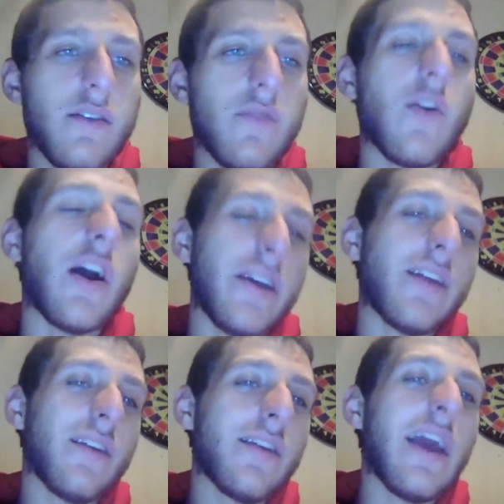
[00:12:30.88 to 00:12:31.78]
Right,
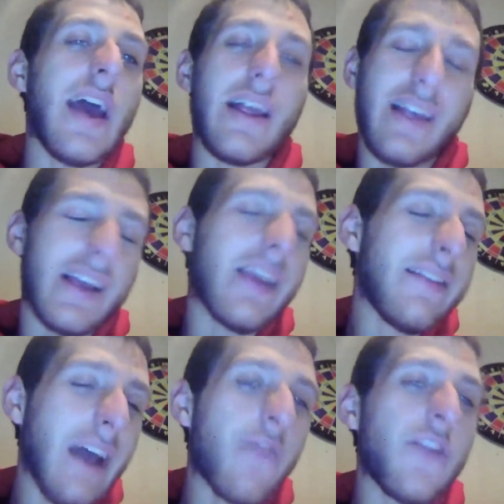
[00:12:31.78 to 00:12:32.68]
yeah,
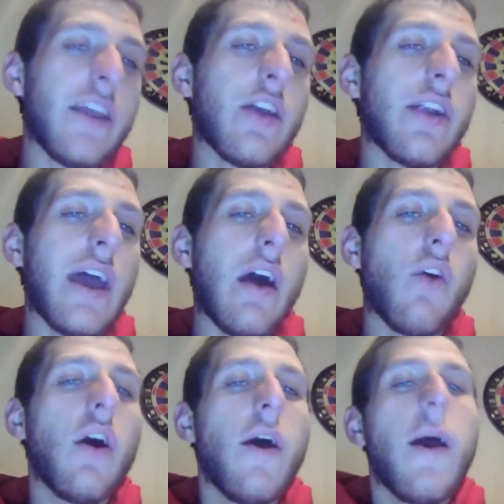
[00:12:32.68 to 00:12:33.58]
he's out for the year now.